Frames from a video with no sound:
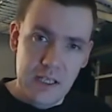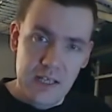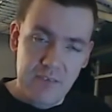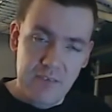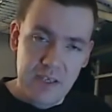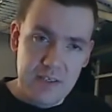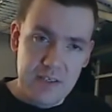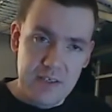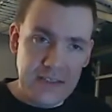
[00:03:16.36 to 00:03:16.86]

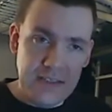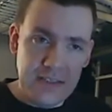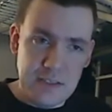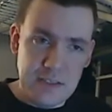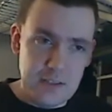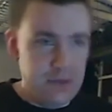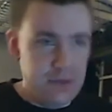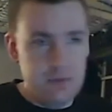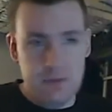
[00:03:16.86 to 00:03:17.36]
if he
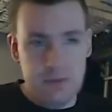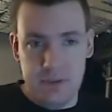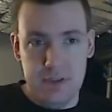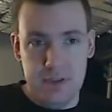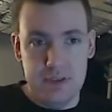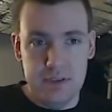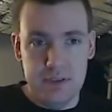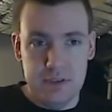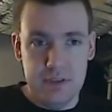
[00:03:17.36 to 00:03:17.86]
doesn't do
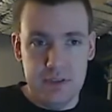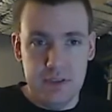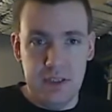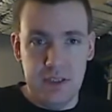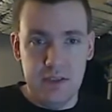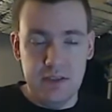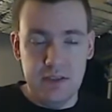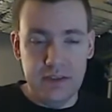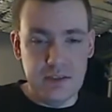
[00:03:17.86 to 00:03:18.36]
this,
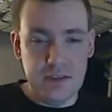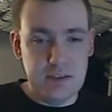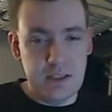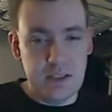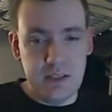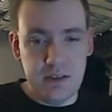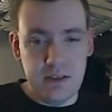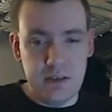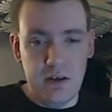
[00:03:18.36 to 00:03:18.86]
and let's just
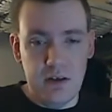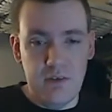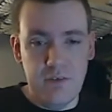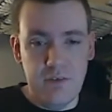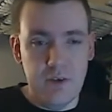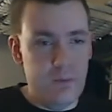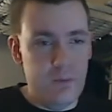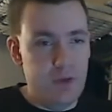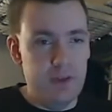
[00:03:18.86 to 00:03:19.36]
say
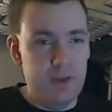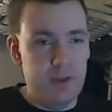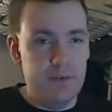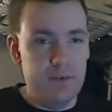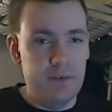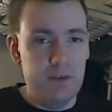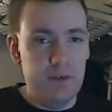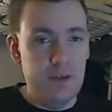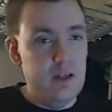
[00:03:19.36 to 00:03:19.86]
Gaddafi
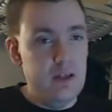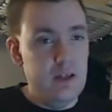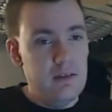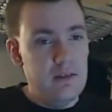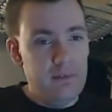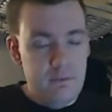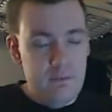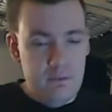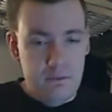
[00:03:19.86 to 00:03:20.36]
wins,
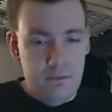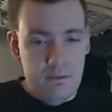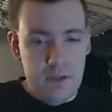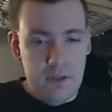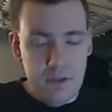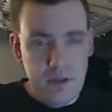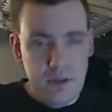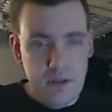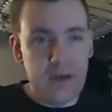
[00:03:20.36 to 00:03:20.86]

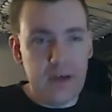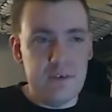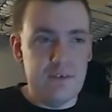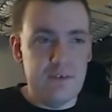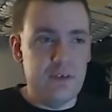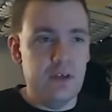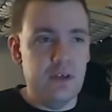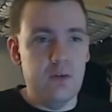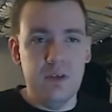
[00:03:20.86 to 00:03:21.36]
then
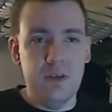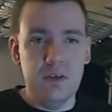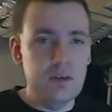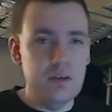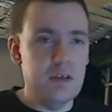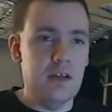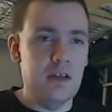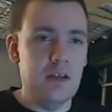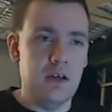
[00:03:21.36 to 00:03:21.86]
yes, it'll be
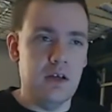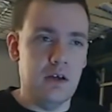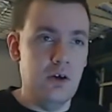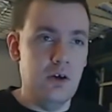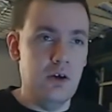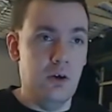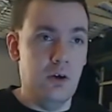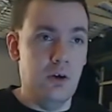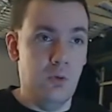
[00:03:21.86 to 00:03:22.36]
looked at like,
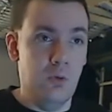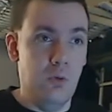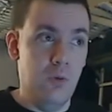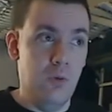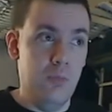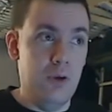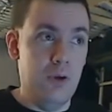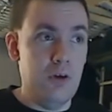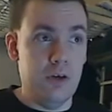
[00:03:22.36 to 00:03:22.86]

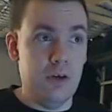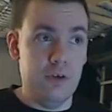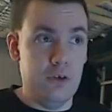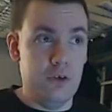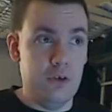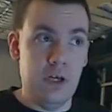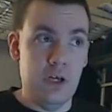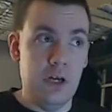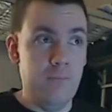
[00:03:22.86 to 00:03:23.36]
uh-oh, America
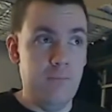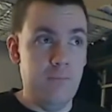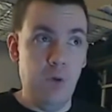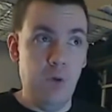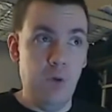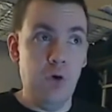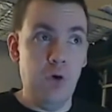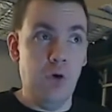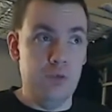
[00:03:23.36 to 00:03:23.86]
should have got
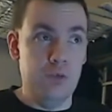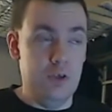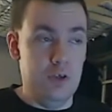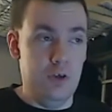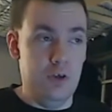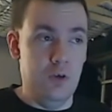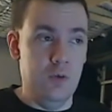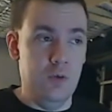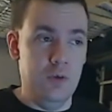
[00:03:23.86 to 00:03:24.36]
involved. You
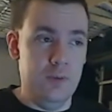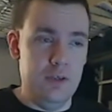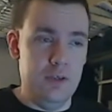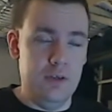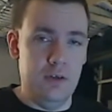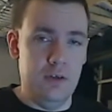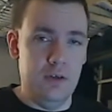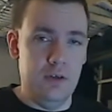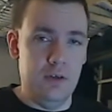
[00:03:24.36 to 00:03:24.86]
know, I mean,
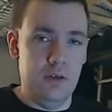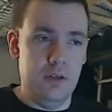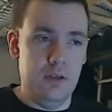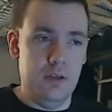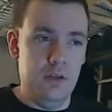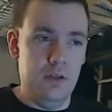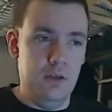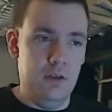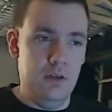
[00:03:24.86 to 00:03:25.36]
you know,
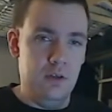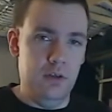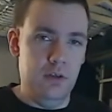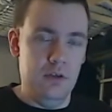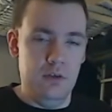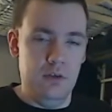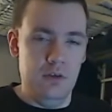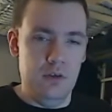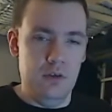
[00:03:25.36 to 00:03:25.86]

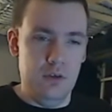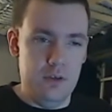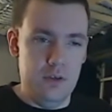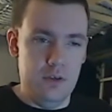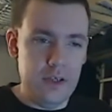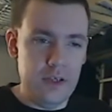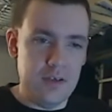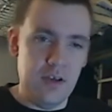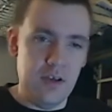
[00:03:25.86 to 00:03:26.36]
the
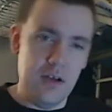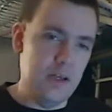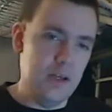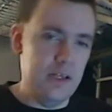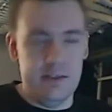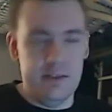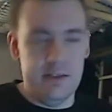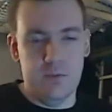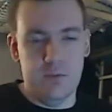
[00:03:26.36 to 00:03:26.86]
dictator
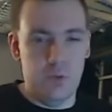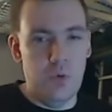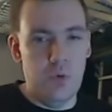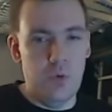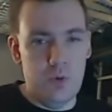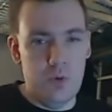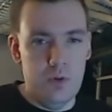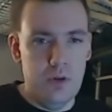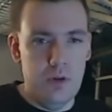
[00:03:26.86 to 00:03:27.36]
gets to
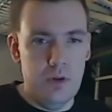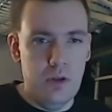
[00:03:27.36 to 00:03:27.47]
rule.